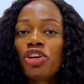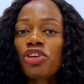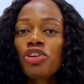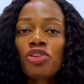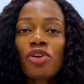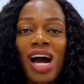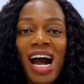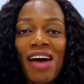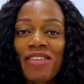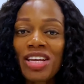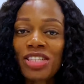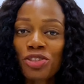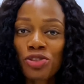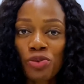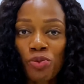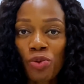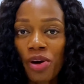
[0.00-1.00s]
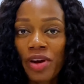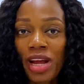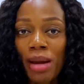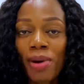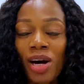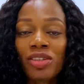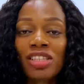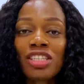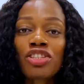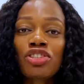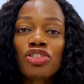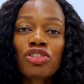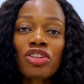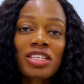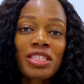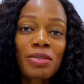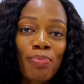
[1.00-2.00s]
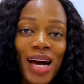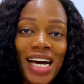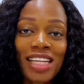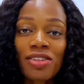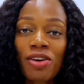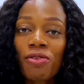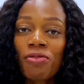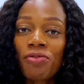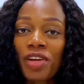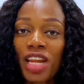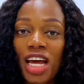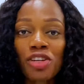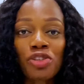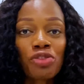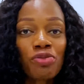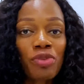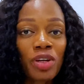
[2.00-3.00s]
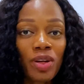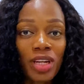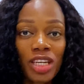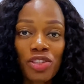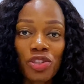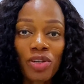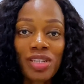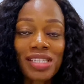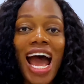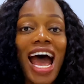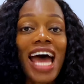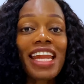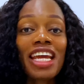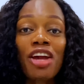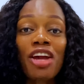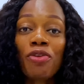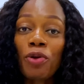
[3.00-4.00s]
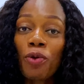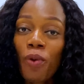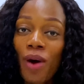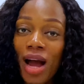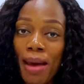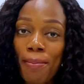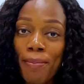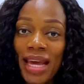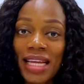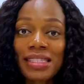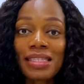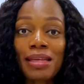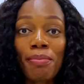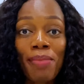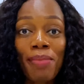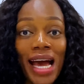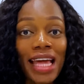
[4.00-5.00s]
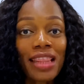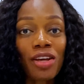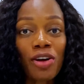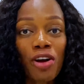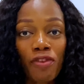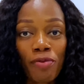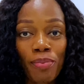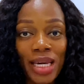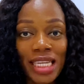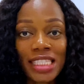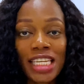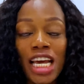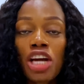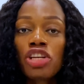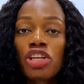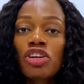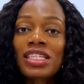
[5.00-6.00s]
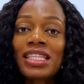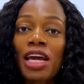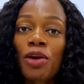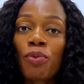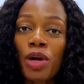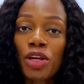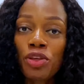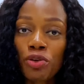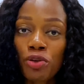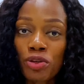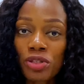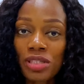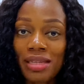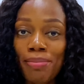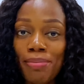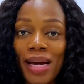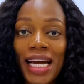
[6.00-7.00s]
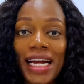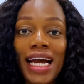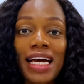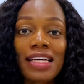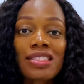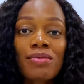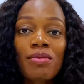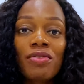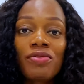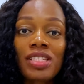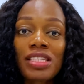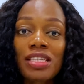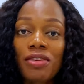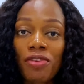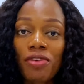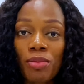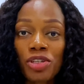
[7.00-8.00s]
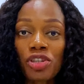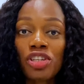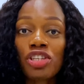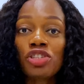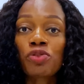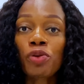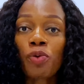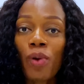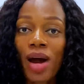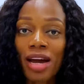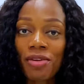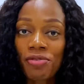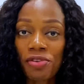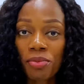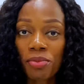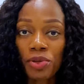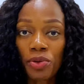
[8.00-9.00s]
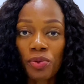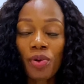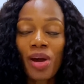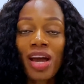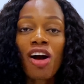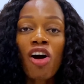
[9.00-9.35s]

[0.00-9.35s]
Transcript: You don't have anything to worry about. This is just part of financial regulations and a requirement by the government. Just like when you go to the bank and some of this information is required from you,